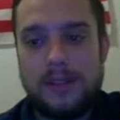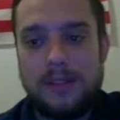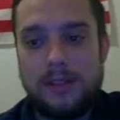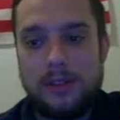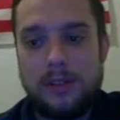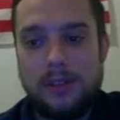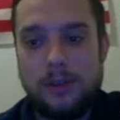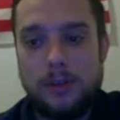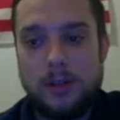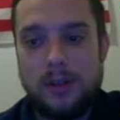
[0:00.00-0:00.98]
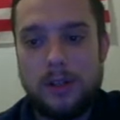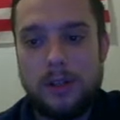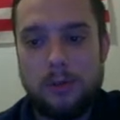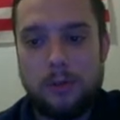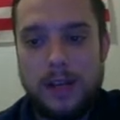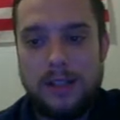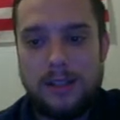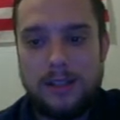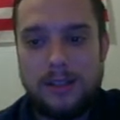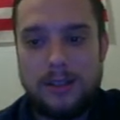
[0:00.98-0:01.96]
then you're going to want to click right
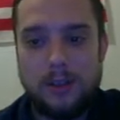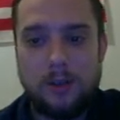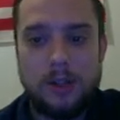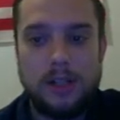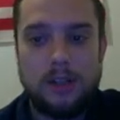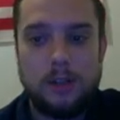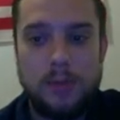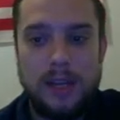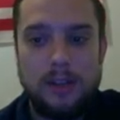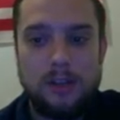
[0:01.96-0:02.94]
here to create a new page.